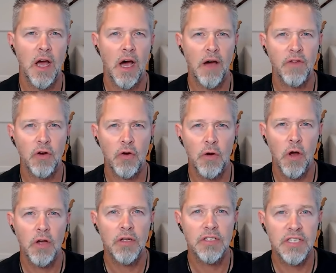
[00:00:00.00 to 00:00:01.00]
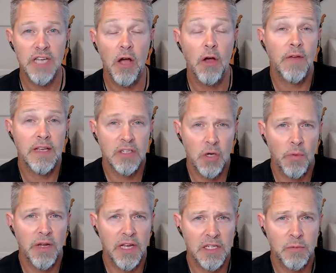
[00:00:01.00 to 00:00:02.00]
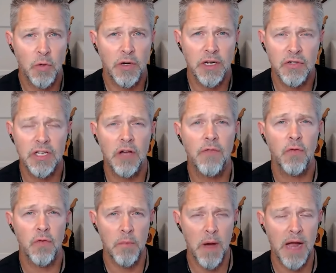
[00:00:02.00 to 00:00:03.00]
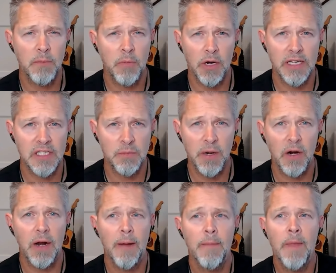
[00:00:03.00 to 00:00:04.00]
of yourself, is exploring yourself through the mind, body, and spirit.